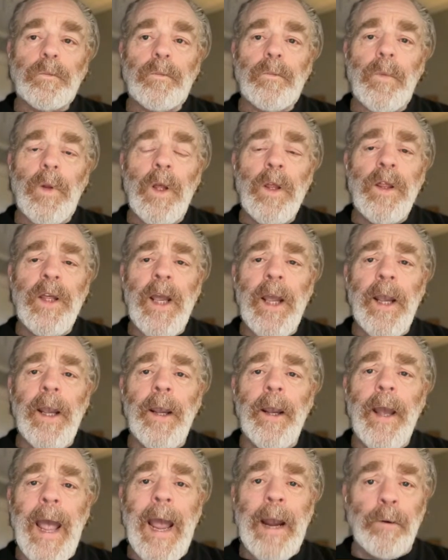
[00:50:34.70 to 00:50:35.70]

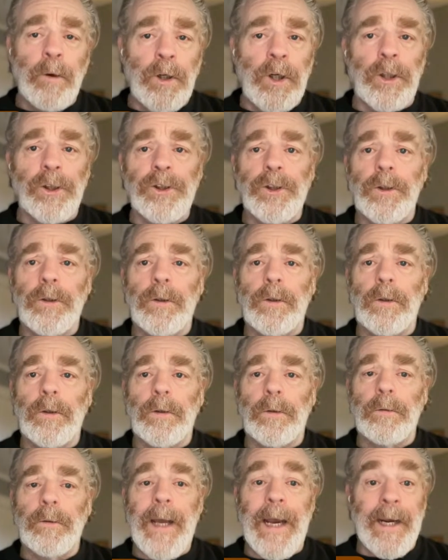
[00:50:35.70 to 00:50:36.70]
the
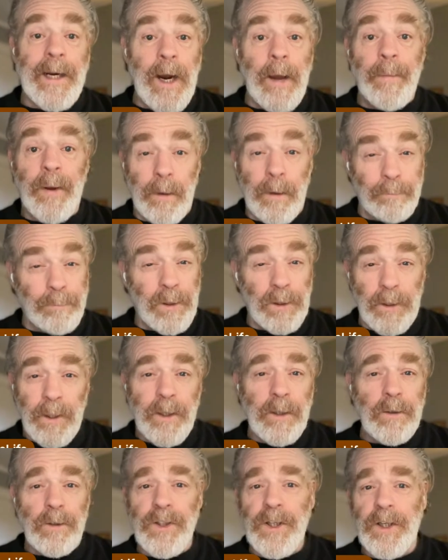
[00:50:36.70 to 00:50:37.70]
agricultural, economic, and
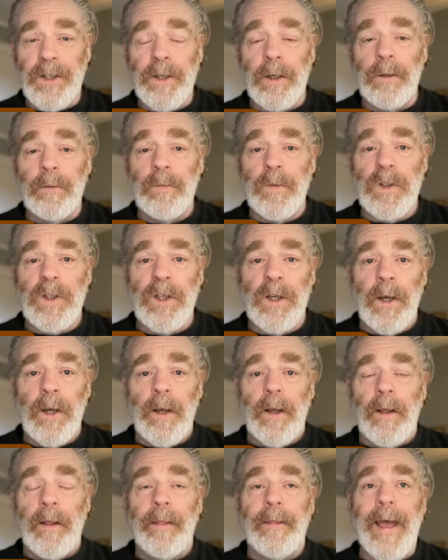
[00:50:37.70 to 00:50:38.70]
political systems
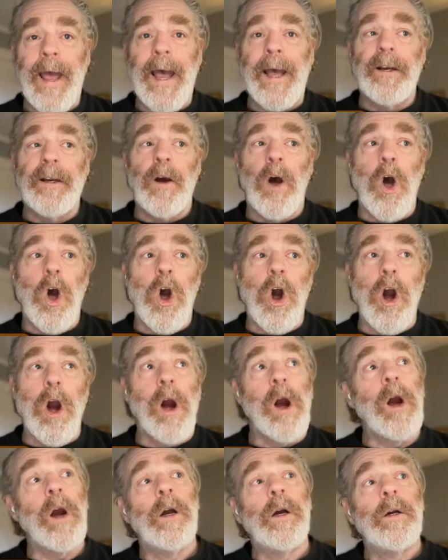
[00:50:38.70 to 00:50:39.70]
that
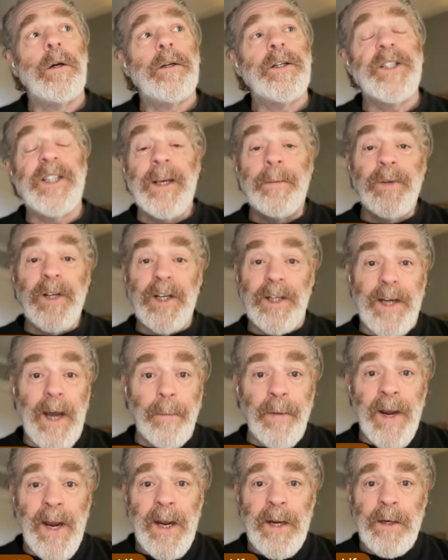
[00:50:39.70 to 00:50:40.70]
seem to
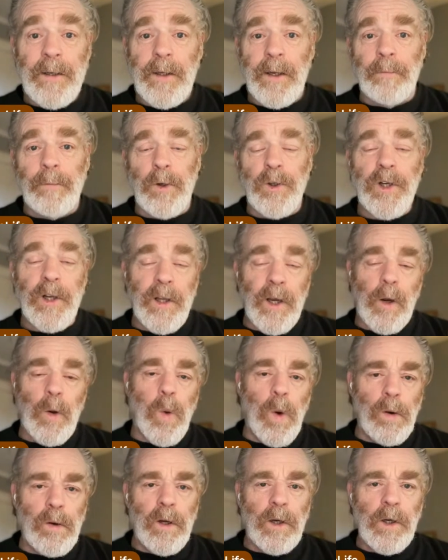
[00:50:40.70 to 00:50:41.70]
dominate in most of the
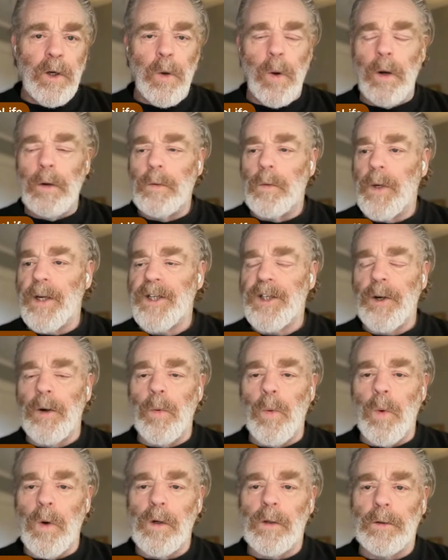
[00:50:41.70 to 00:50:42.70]
quote unquote Western
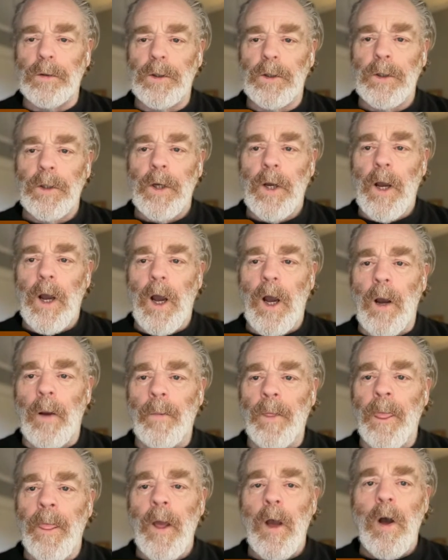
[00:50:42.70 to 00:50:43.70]
world
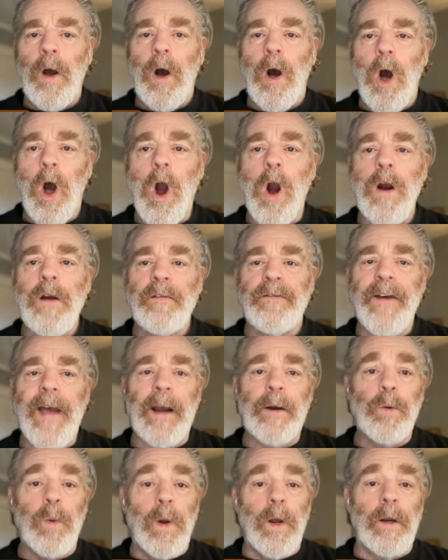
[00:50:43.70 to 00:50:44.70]
um, are in
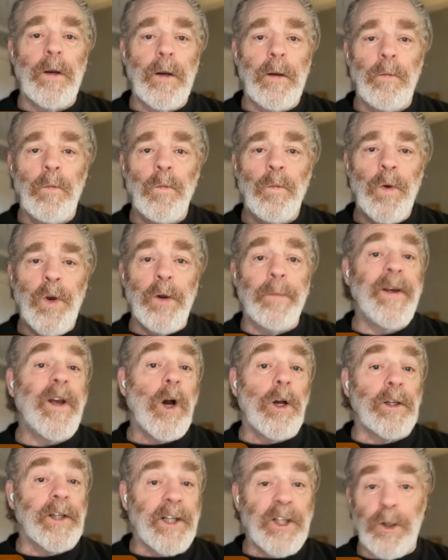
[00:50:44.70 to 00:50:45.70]
fact what could be
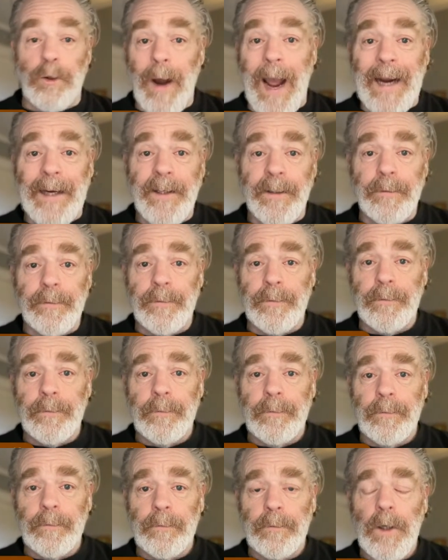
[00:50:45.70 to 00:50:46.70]
called extractive,
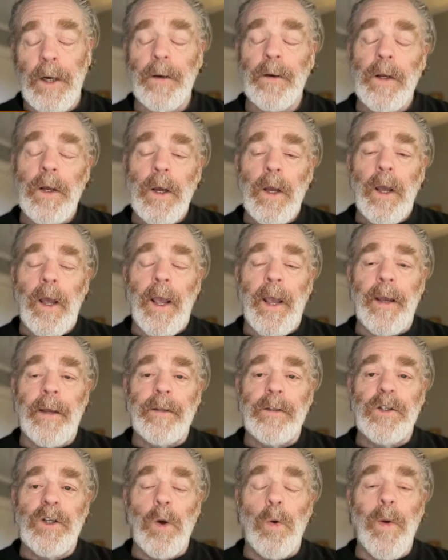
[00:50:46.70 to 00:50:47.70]
right?
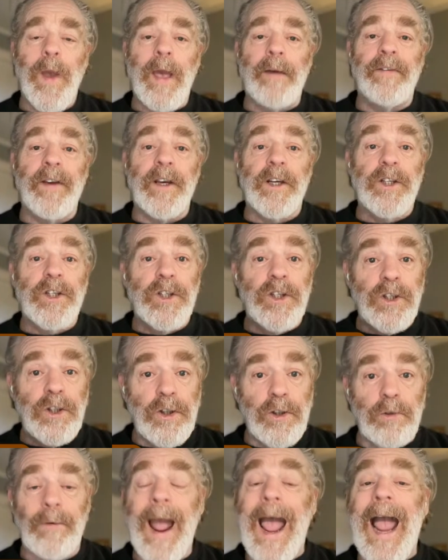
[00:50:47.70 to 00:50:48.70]
And so we have
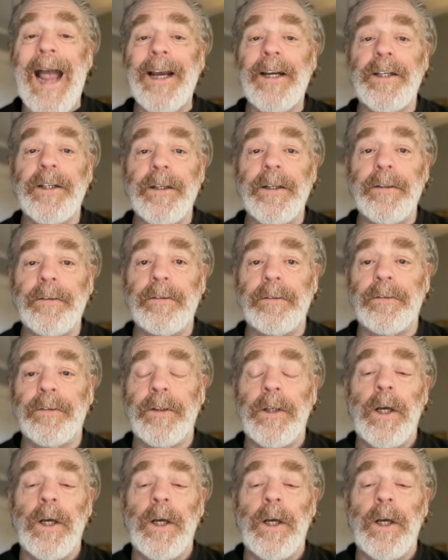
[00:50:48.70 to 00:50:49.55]
extractive